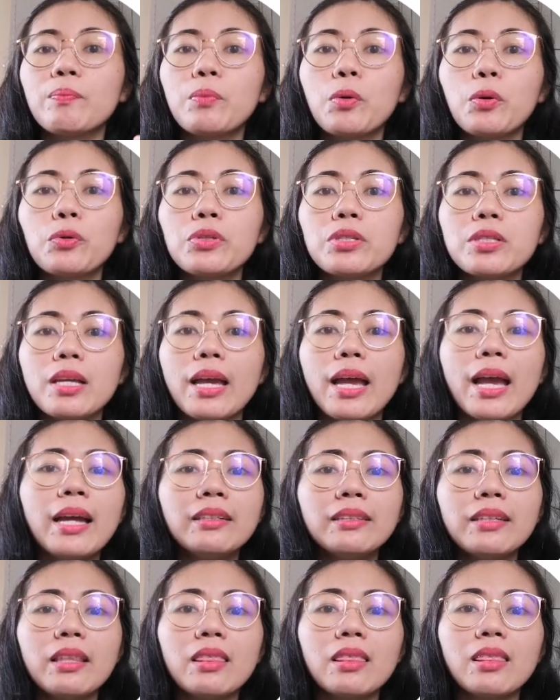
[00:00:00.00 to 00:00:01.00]
or
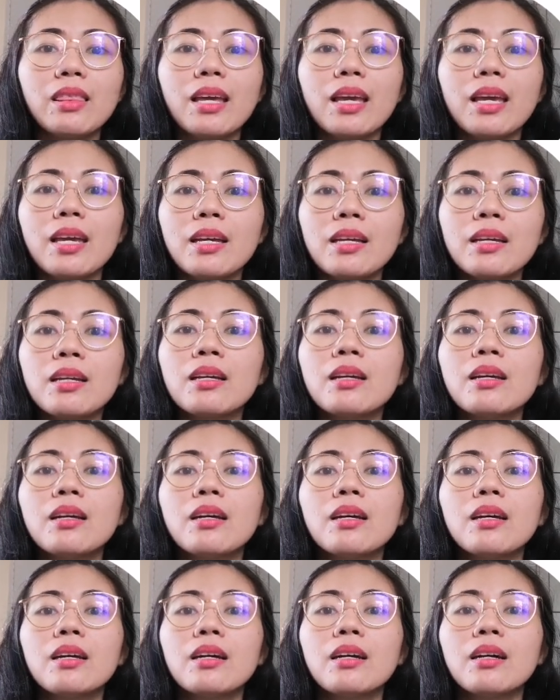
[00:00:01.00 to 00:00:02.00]
post
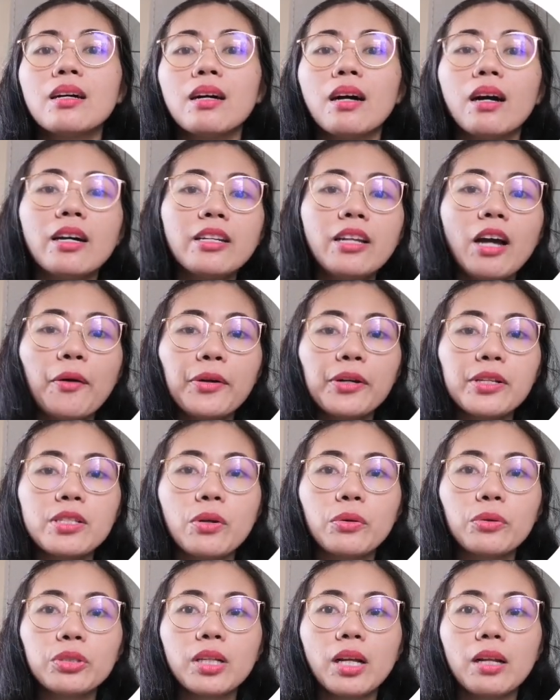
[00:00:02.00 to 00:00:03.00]
anything on
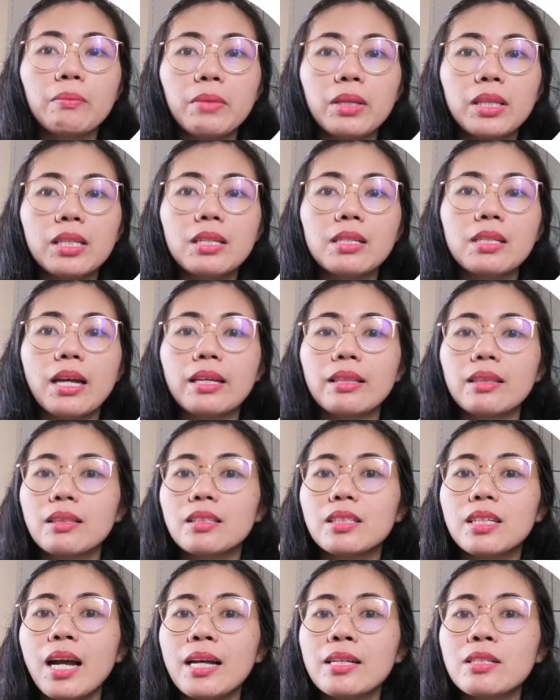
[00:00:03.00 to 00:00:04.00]
our social media
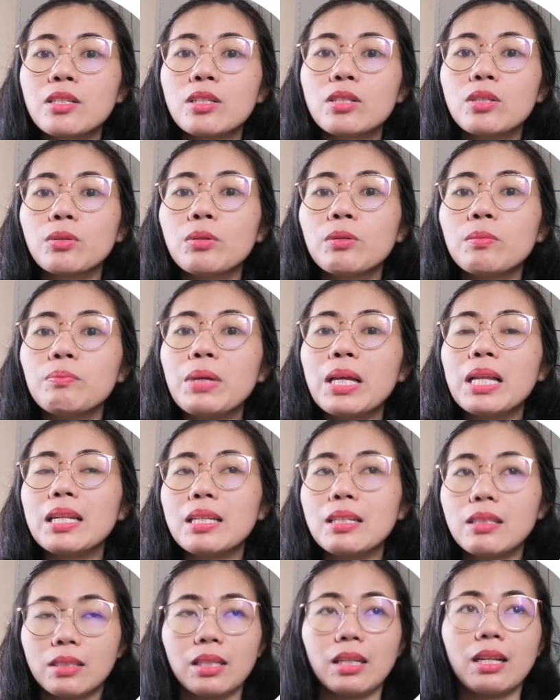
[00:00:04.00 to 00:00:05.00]
site just
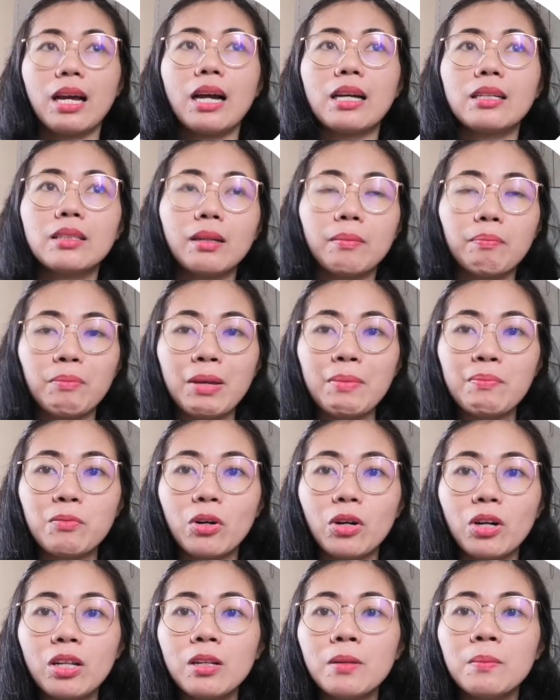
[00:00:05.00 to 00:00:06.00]
to belittle other
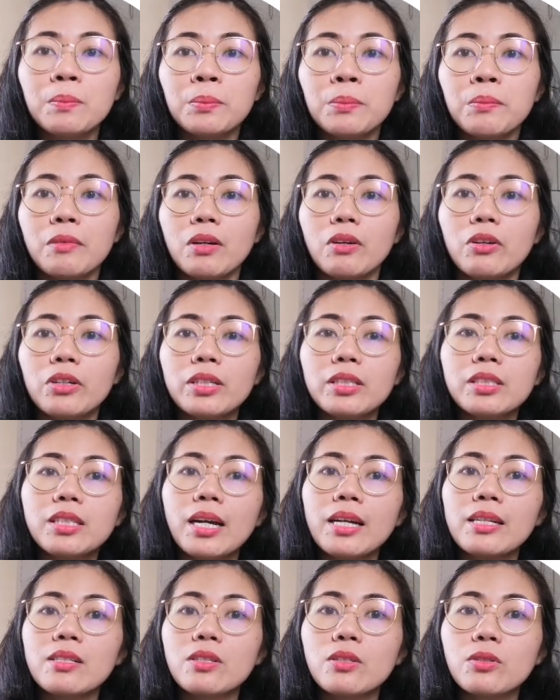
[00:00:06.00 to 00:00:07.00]
people
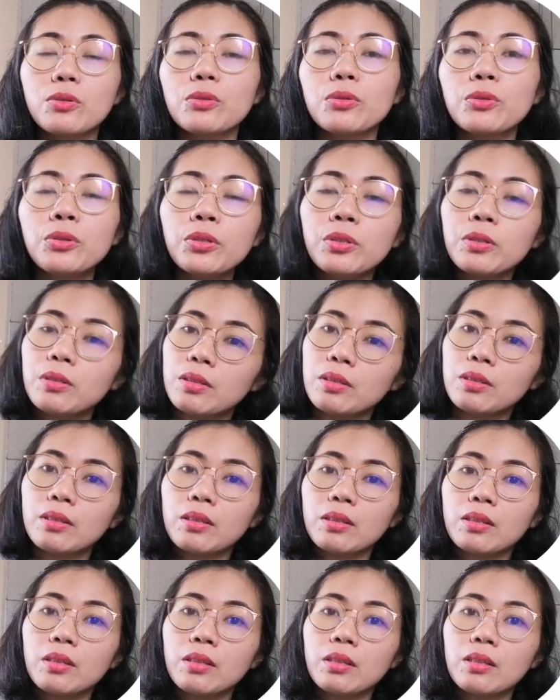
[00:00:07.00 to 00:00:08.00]
or just
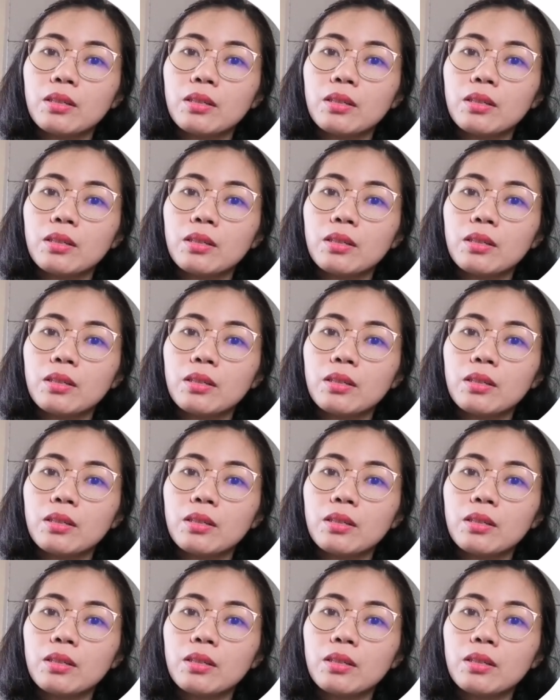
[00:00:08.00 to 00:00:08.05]
to